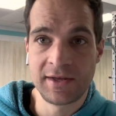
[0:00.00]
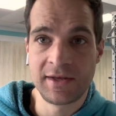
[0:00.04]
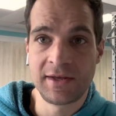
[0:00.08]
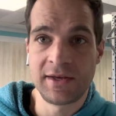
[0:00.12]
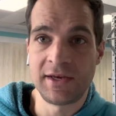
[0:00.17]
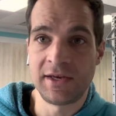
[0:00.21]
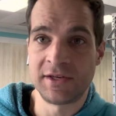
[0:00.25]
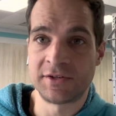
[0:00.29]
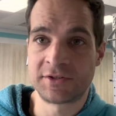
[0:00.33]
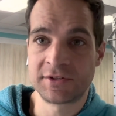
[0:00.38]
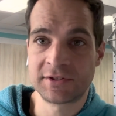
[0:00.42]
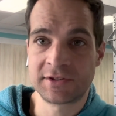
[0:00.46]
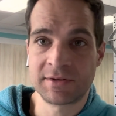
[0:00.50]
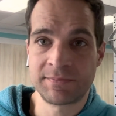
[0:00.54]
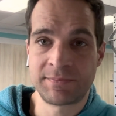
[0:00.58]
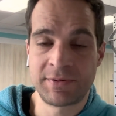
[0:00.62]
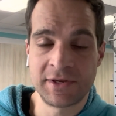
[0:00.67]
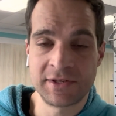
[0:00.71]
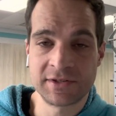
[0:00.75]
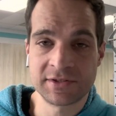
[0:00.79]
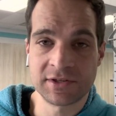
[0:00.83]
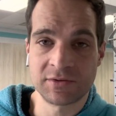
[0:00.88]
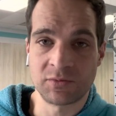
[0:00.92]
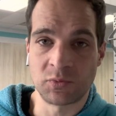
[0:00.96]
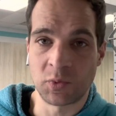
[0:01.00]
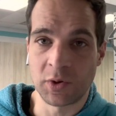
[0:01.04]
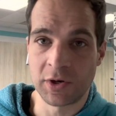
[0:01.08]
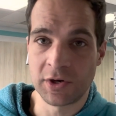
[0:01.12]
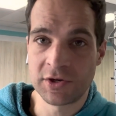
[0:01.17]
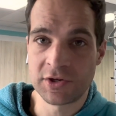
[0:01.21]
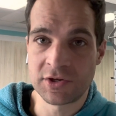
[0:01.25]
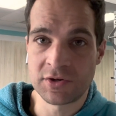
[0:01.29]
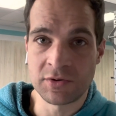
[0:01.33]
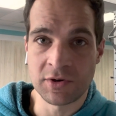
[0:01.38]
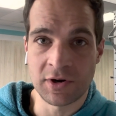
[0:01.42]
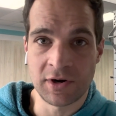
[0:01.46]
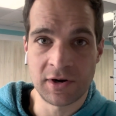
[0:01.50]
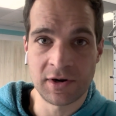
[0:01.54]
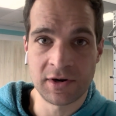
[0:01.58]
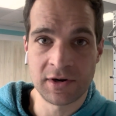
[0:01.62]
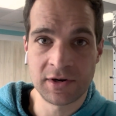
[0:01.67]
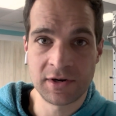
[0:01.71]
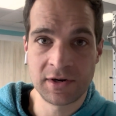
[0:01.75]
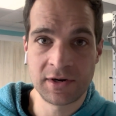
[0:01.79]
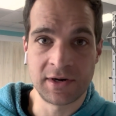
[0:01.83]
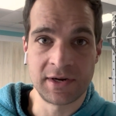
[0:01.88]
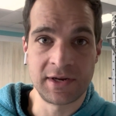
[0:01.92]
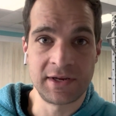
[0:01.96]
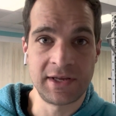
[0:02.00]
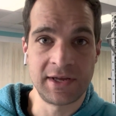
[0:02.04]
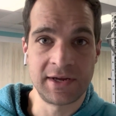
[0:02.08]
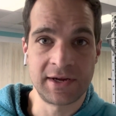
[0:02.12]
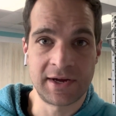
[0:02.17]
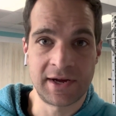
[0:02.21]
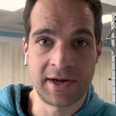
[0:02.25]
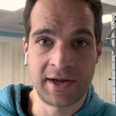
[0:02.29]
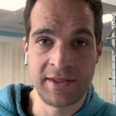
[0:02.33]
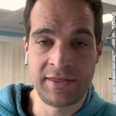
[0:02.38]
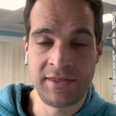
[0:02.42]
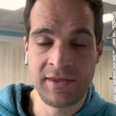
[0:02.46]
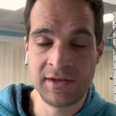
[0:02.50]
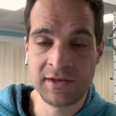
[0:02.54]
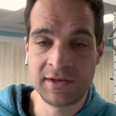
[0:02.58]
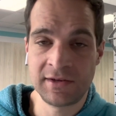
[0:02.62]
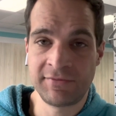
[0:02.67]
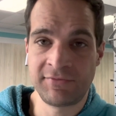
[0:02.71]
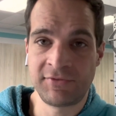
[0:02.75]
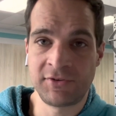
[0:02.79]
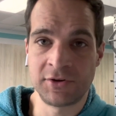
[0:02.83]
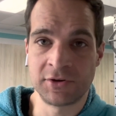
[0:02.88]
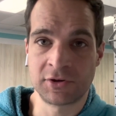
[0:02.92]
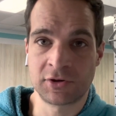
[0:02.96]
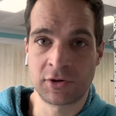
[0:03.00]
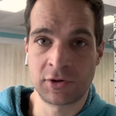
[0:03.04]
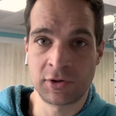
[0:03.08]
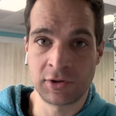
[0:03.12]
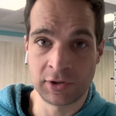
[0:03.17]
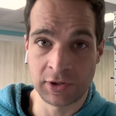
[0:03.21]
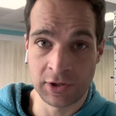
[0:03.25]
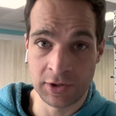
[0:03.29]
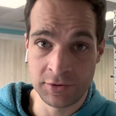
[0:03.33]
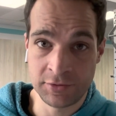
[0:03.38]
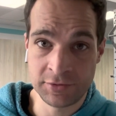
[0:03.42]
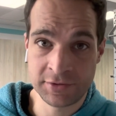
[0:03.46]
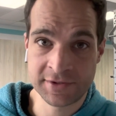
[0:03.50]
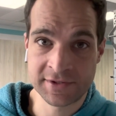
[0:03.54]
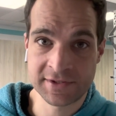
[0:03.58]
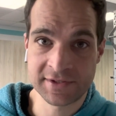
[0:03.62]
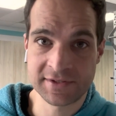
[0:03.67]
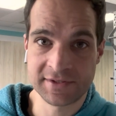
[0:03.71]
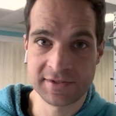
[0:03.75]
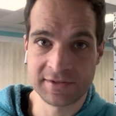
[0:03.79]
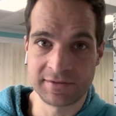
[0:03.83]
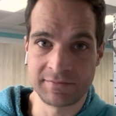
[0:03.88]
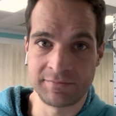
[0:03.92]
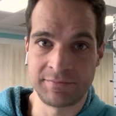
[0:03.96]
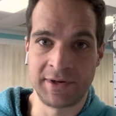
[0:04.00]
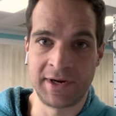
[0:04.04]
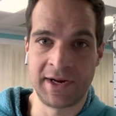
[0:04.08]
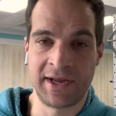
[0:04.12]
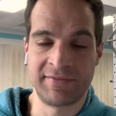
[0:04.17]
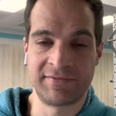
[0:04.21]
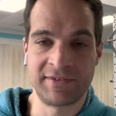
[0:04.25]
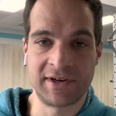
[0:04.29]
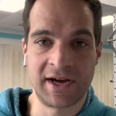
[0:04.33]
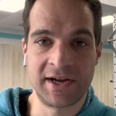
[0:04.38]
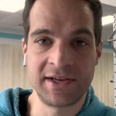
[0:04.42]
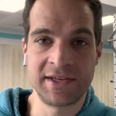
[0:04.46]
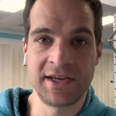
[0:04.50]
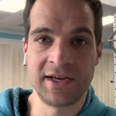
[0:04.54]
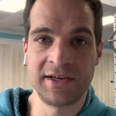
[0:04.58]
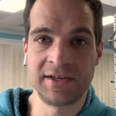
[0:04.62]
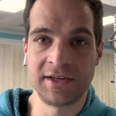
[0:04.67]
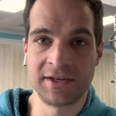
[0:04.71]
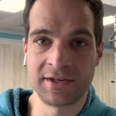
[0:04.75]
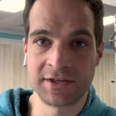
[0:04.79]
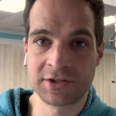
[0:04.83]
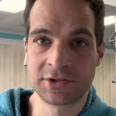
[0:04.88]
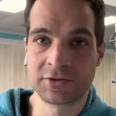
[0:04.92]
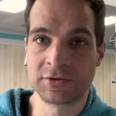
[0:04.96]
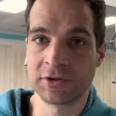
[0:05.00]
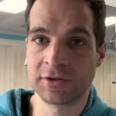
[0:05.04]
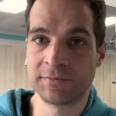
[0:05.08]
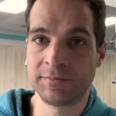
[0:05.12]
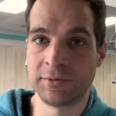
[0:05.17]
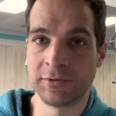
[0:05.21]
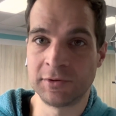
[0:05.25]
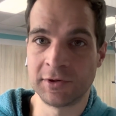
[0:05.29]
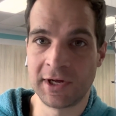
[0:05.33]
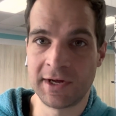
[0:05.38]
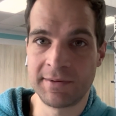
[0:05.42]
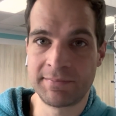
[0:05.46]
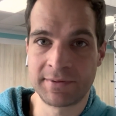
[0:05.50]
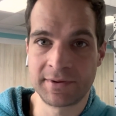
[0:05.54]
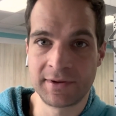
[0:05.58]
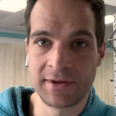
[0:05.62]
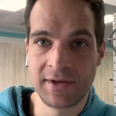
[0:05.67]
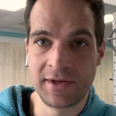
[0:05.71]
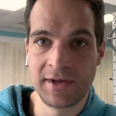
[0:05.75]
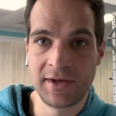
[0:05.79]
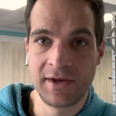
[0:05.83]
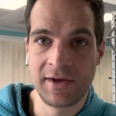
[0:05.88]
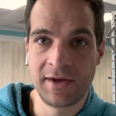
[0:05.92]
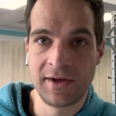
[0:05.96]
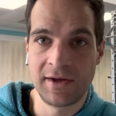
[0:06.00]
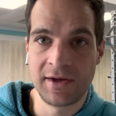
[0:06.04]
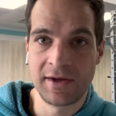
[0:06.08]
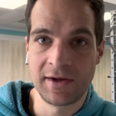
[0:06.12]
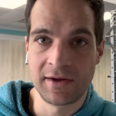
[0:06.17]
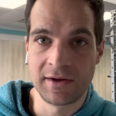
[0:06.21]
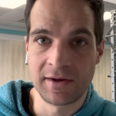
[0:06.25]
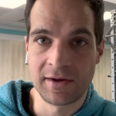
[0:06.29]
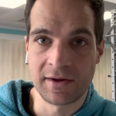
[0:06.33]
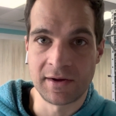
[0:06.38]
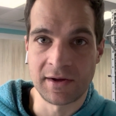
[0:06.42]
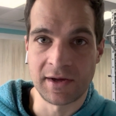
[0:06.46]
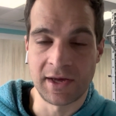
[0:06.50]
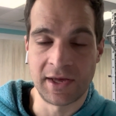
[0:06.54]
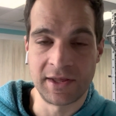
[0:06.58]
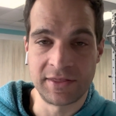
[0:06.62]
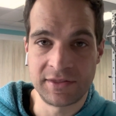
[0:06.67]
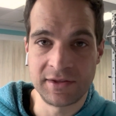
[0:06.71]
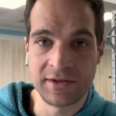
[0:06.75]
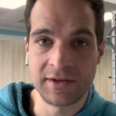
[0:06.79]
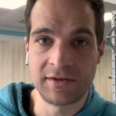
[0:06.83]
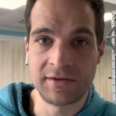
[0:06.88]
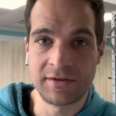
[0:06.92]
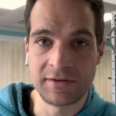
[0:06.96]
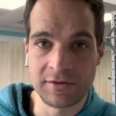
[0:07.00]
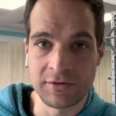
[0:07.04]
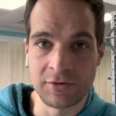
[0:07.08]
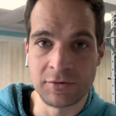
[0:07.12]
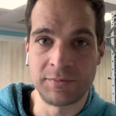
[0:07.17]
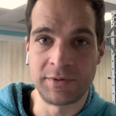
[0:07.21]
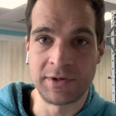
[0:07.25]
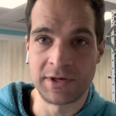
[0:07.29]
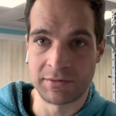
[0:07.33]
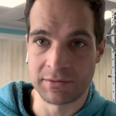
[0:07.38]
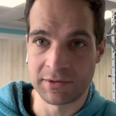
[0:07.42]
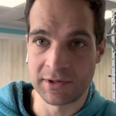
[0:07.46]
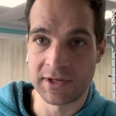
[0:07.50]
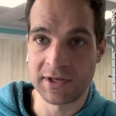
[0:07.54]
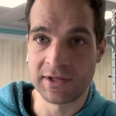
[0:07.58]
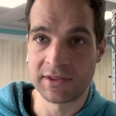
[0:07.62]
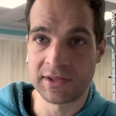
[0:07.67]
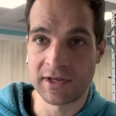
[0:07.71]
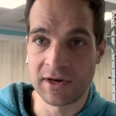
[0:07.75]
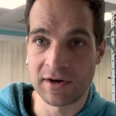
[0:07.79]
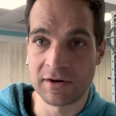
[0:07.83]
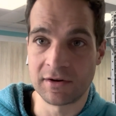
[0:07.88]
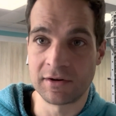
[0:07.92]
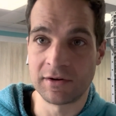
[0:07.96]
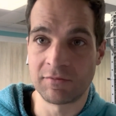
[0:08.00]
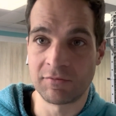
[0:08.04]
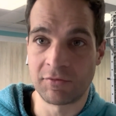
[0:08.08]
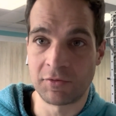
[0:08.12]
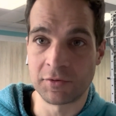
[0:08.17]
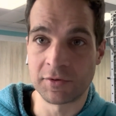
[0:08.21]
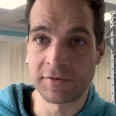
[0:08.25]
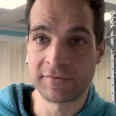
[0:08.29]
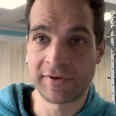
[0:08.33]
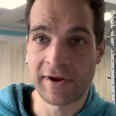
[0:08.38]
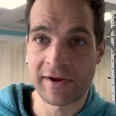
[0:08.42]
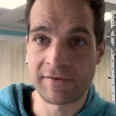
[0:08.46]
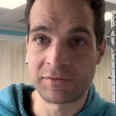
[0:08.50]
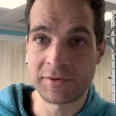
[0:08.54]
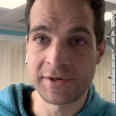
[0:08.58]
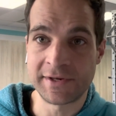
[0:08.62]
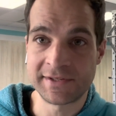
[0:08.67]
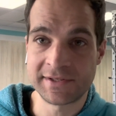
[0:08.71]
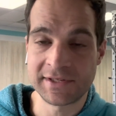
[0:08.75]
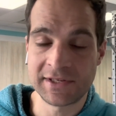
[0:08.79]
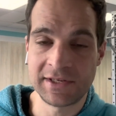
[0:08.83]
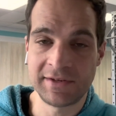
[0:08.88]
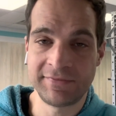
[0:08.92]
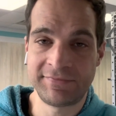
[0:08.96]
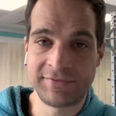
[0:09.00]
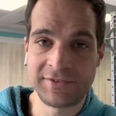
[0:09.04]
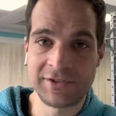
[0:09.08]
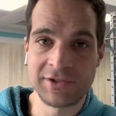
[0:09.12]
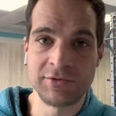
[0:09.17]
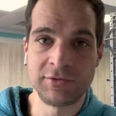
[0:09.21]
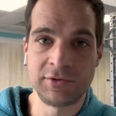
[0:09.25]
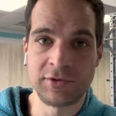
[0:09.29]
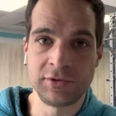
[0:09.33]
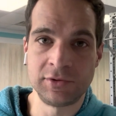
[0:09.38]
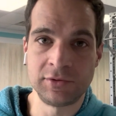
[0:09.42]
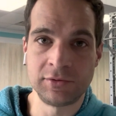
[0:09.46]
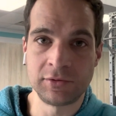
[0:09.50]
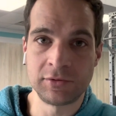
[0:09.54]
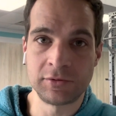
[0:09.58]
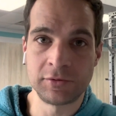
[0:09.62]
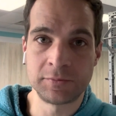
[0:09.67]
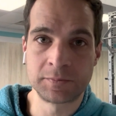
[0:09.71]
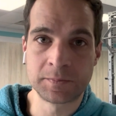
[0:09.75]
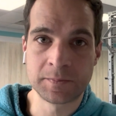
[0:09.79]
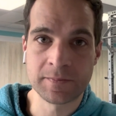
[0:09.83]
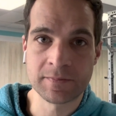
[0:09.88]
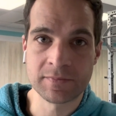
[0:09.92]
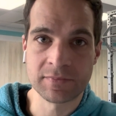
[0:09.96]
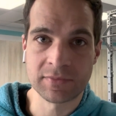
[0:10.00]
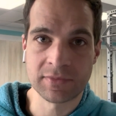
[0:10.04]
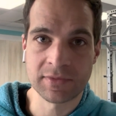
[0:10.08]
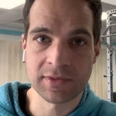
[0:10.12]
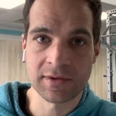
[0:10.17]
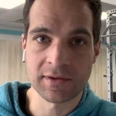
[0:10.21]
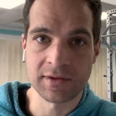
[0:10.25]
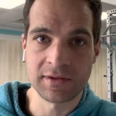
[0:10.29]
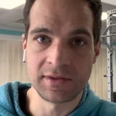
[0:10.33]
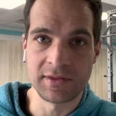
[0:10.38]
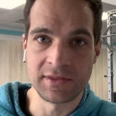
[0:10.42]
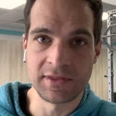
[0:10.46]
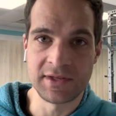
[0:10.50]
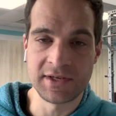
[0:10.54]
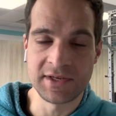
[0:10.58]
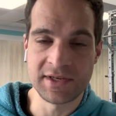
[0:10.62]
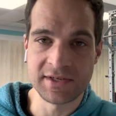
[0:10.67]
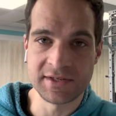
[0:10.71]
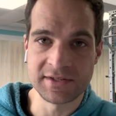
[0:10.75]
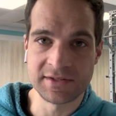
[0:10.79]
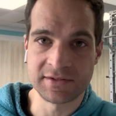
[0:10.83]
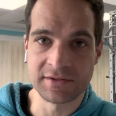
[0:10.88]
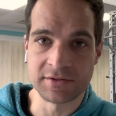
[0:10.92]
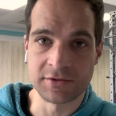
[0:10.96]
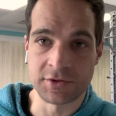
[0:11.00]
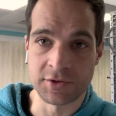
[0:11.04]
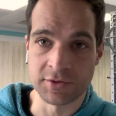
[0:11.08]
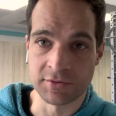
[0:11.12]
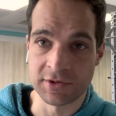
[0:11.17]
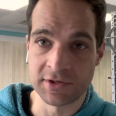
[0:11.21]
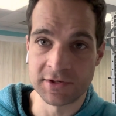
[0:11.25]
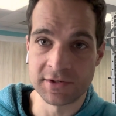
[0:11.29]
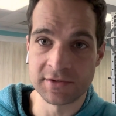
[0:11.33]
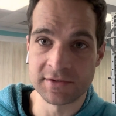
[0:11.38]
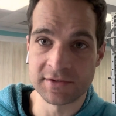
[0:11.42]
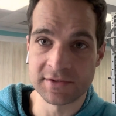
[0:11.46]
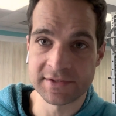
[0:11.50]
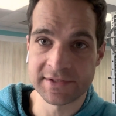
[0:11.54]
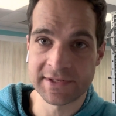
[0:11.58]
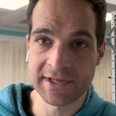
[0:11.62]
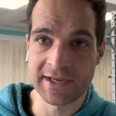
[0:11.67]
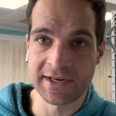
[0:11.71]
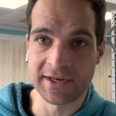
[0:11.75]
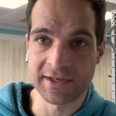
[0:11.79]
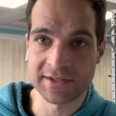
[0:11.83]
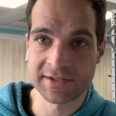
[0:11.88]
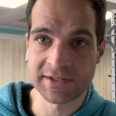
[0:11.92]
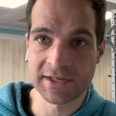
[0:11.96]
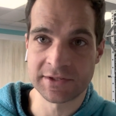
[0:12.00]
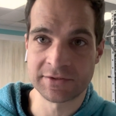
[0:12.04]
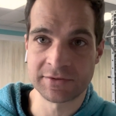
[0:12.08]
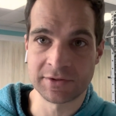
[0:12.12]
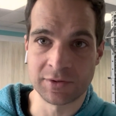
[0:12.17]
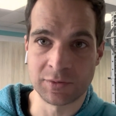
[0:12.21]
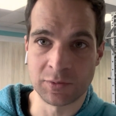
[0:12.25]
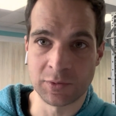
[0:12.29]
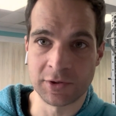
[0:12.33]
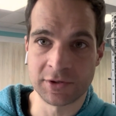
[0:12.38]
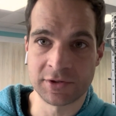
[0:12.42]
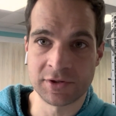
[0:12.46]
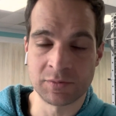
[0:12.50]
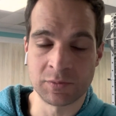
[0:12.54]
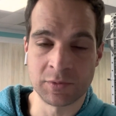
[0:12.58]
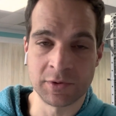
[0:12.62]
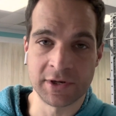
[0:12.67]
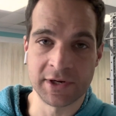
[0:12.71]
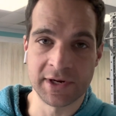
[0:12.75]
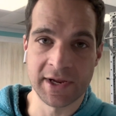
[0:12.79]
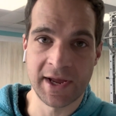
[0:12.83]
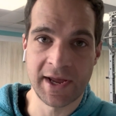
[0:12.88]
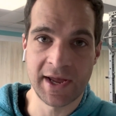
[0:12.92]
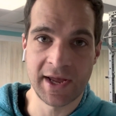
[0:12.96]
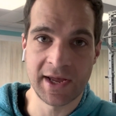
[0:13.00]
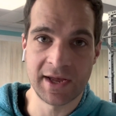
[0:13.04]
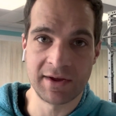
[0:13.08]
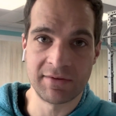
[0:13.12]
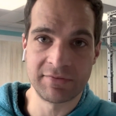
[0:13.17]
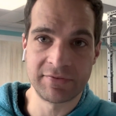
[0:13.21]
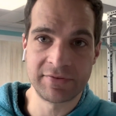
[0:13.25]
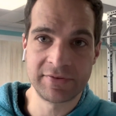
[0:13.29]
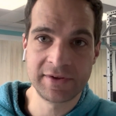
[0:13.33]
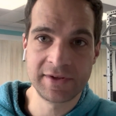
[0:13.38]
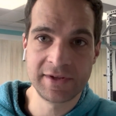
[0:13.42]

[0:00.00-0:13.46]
It just depends on where you are. I think if you're close but have not yet done a strict pull-up, I think you'll be able to get there in 4 or 5 weeks if you do these drills and accessory work that we're going to have